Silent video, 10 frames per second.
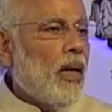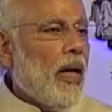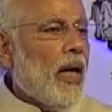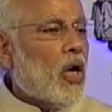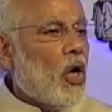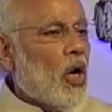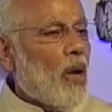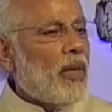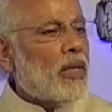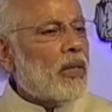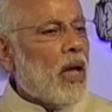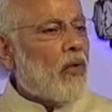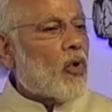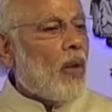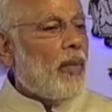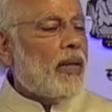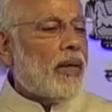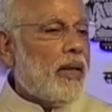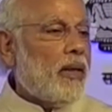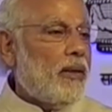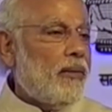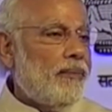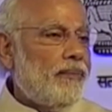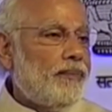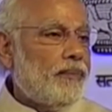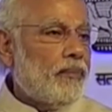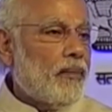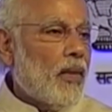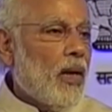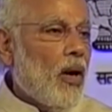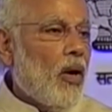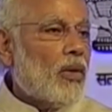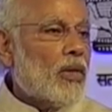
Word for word: Economists have commented on the